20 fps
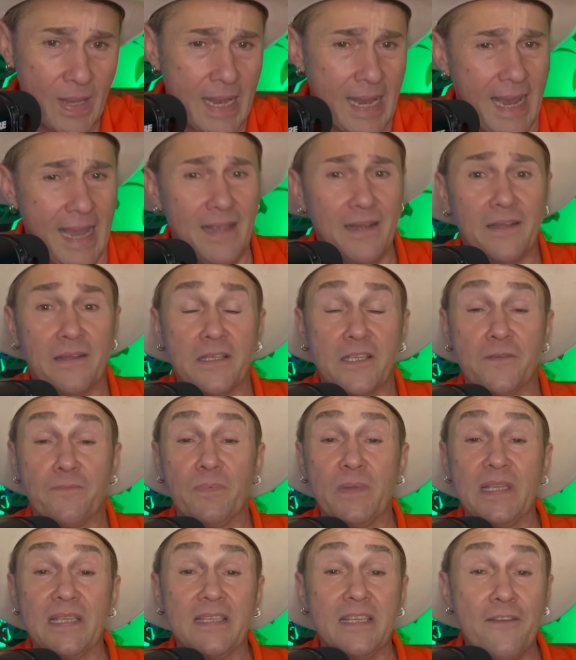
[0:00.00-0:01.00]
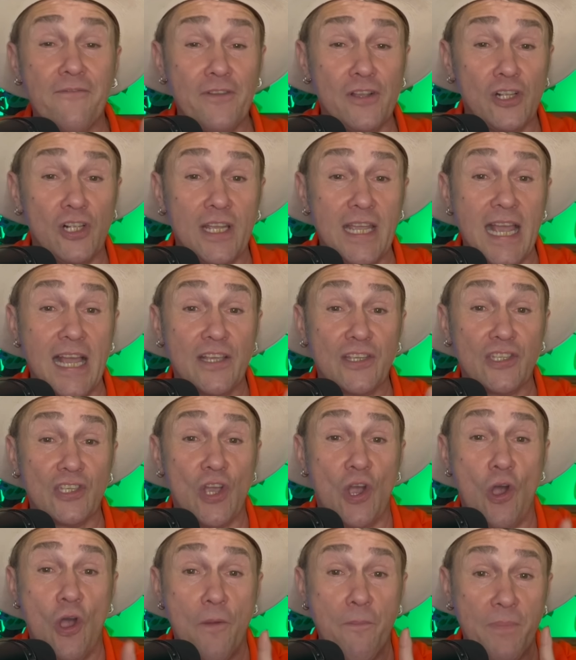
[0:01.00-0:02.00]
And specifically, I
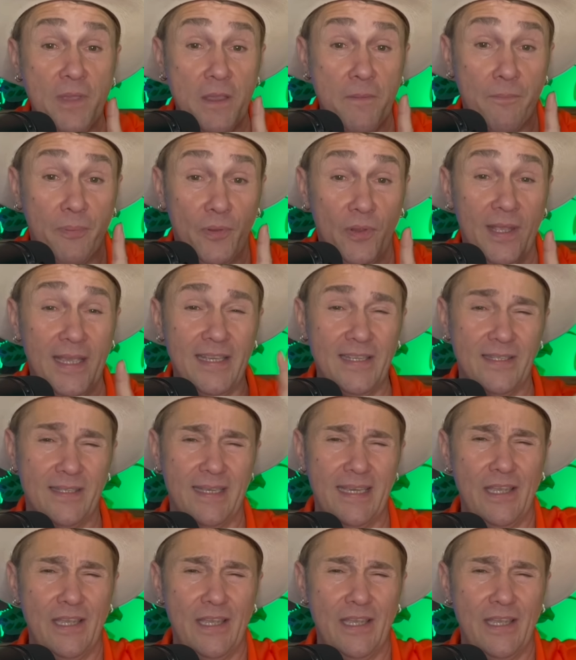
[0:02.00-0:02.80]
saw it being placed